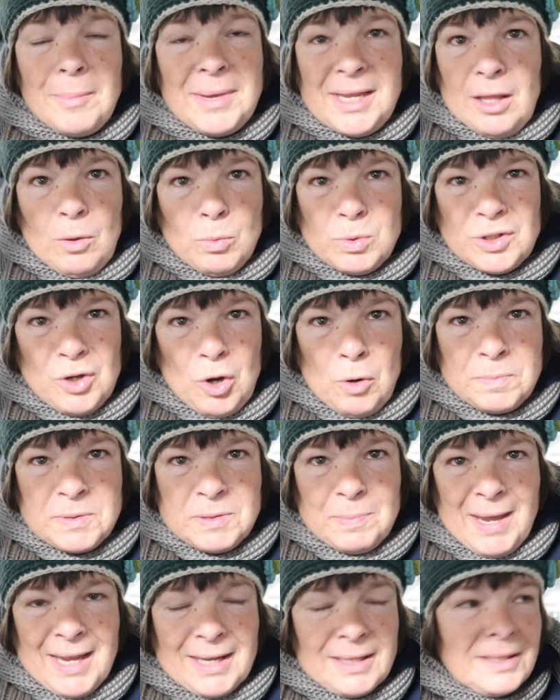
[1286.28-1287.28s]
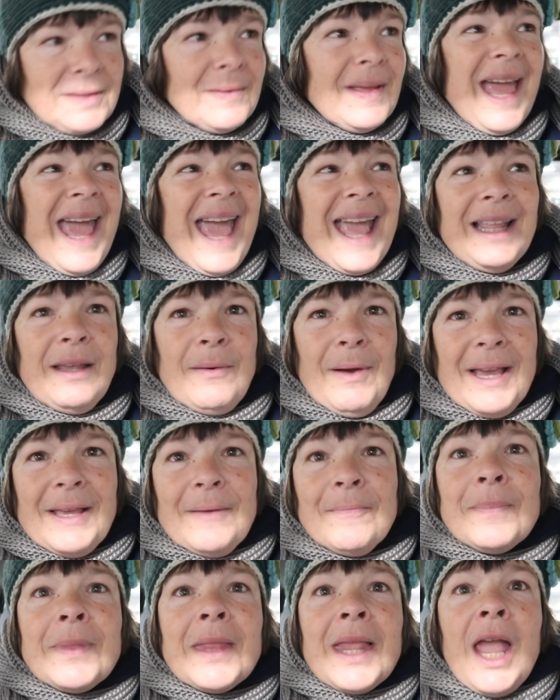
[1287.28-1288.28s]
I mean, I was gobsmacked.
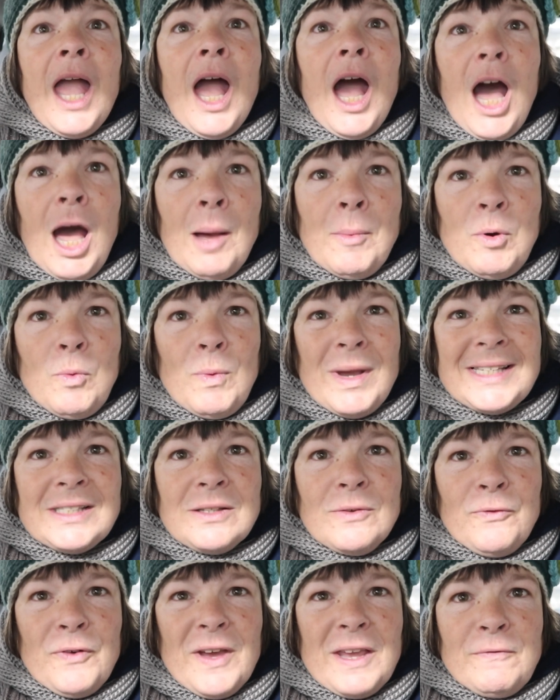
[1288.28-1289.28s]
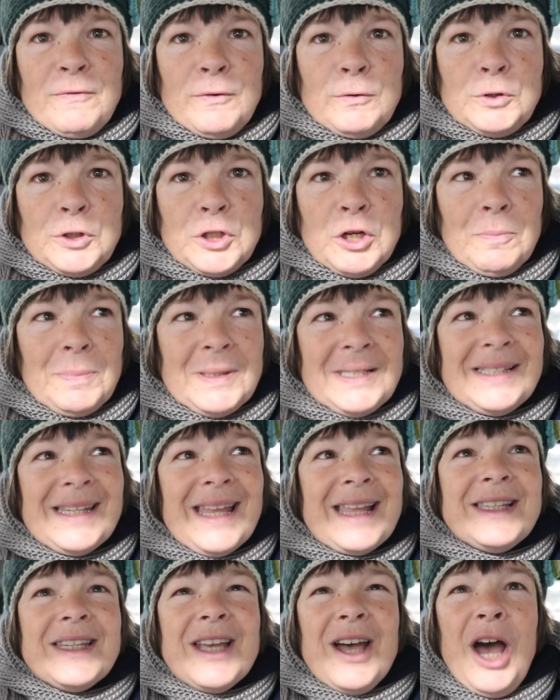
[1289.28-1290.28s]
Anyway, I'm at Western Faithful Shopping
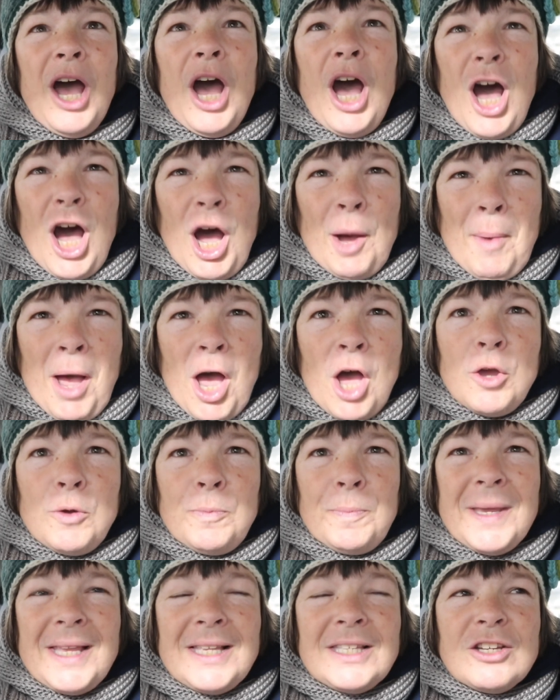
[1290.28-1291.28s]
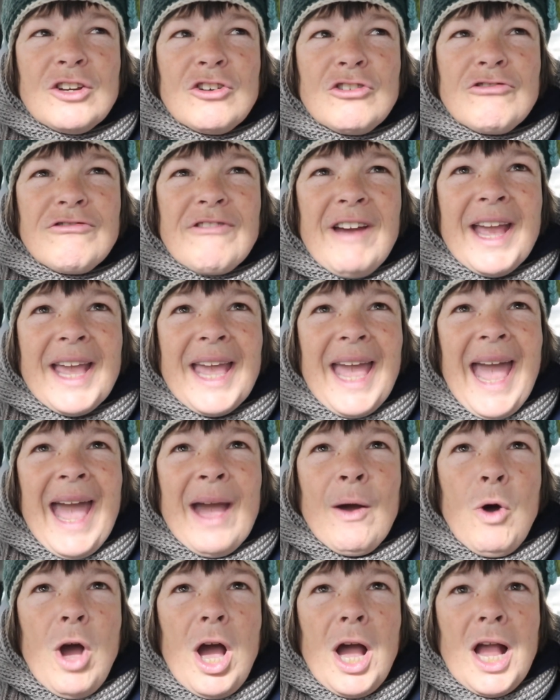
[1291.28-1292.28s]
Centre. I'm hoping to crack
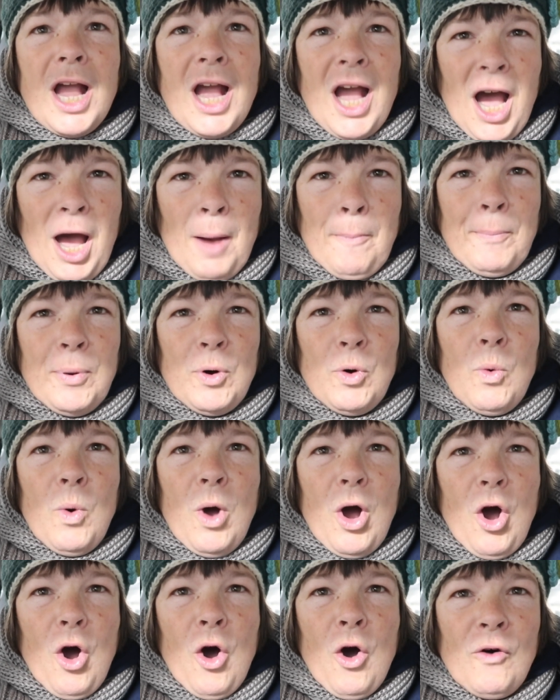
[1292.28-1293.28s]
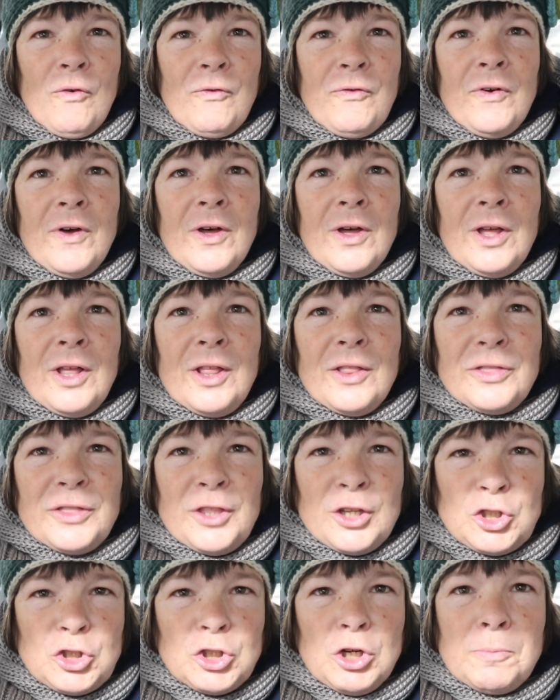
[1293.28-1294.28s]
out a couple of
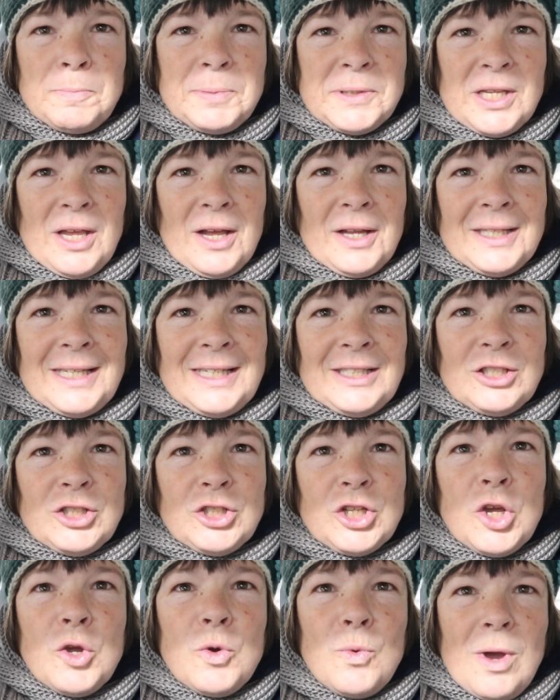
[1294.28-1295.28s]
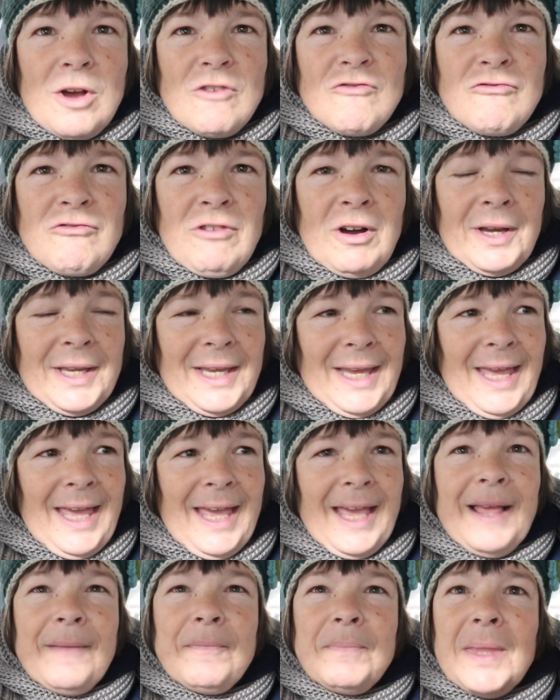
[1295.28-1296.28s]
the jobs that I need to do right
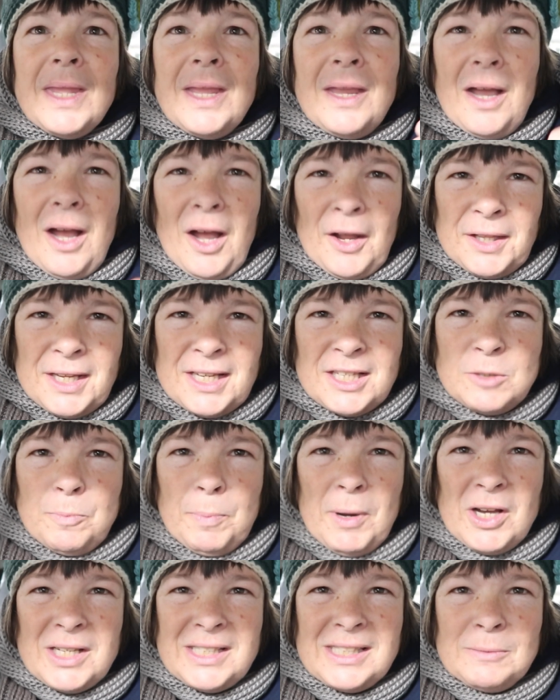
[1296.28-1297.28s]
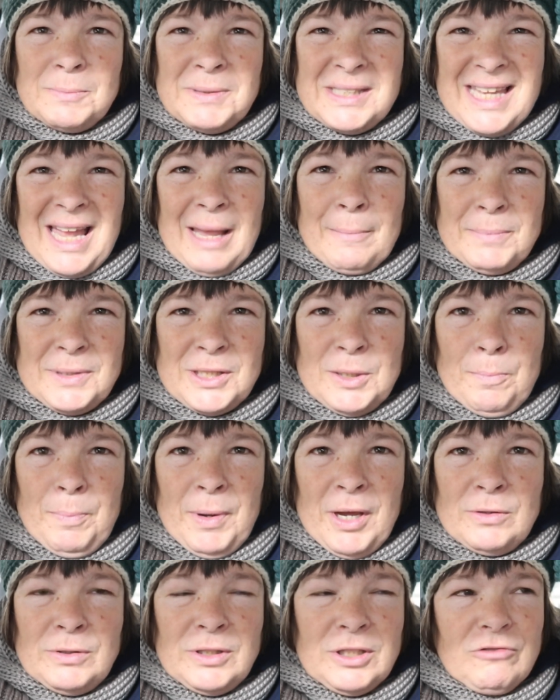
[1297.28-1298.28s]
here. I need to buy some stamps and
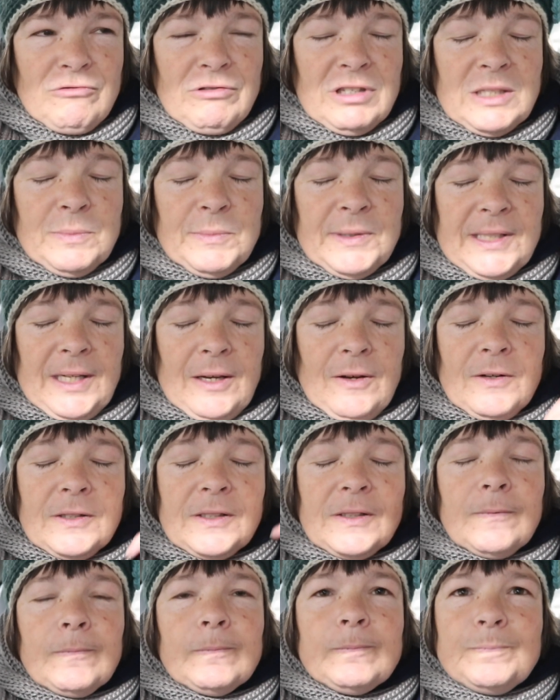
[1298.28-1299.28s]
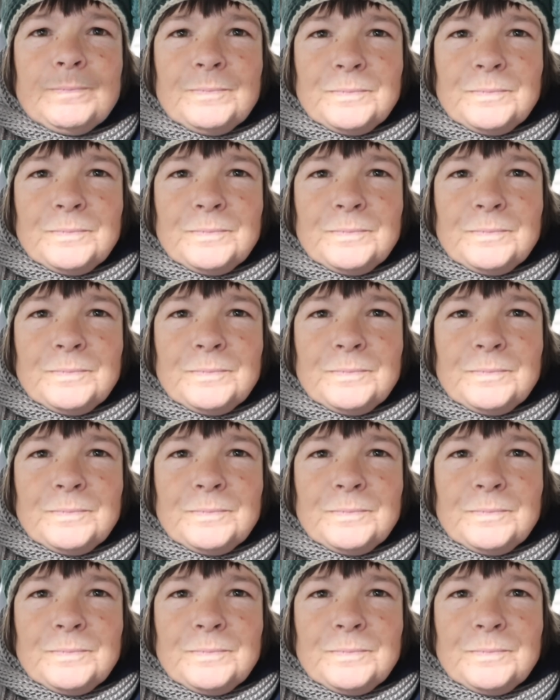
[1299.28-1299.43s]
post the Christmas cards.